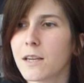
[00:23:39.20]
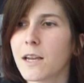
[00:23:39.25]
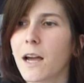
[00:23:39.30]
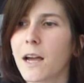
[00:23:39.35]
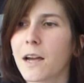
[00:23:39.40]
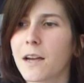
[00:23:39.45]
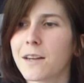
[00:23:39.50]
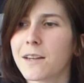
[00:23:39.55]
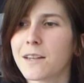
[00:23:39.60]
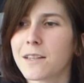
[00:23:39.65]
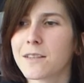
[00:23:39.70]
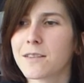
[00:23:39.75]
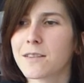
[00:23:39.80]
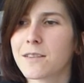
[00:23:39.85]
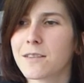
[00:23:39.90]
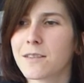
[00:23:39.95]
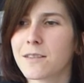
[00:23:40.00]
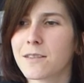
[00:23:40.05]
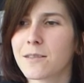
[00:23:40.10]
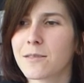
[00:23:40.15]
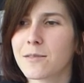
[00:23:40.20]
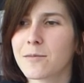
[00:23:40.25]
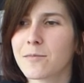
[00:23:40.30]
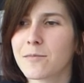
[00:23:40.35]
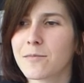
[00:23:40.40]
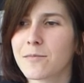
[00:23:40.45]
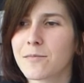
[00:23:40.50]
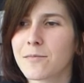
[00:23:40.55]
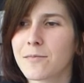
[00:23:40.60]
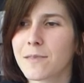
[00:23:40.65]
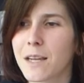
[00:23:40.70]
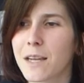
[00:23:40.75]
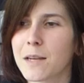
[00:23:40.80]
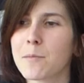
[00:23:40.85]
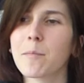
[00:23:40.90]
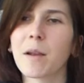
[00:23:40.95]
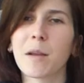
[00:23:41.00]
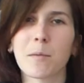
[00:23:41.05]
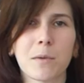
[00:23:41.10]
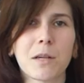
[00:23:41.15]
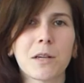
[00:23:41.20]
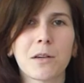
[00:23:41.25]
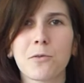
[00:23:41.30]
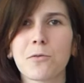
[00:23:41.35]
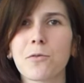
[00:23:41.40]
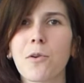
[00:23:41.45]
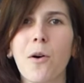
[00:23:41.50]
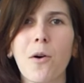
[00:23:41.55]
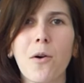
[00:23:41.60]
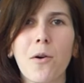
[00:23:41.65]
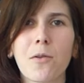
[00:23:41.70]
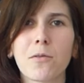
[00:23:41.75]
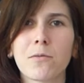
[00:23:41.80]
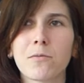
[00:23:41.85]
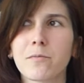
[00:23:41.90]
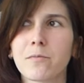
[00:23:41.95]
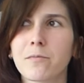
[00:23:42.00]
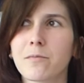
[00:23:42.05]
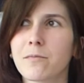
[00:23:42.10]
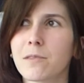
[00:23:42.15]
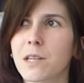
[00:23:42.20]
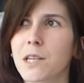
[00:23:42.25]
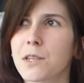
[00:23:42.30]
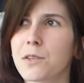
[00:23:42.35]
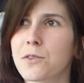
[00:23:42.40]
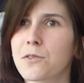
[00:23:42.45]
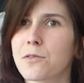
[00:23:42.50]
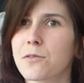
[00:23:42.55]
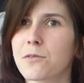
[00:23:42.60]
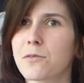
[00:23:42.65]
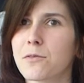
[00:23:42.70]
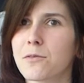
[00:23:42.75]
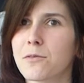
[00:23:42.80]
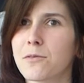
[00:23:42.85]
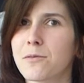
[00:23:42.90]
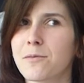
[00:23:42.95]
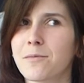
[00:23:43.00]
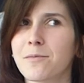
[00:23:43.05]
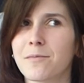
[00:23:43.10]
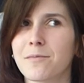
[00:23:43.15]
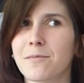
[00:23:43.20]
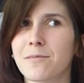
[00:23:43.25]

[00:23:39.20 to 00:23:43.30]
yeah, it made me grow into